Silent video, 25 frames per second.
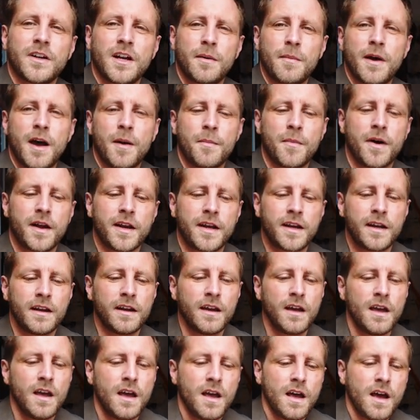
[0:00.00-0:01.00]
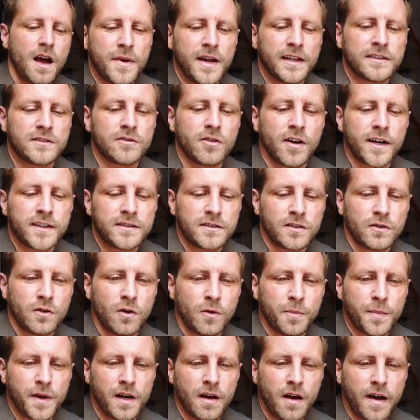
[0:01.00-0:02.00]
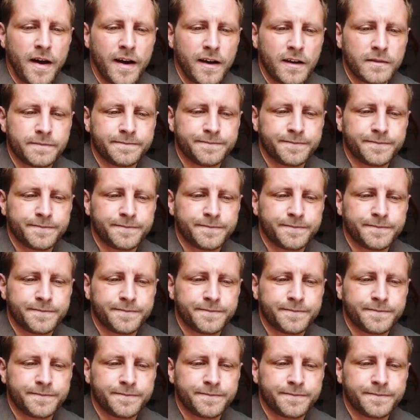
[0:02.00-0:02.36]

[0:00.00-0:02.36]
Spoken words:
amount of money. It's nice to not be like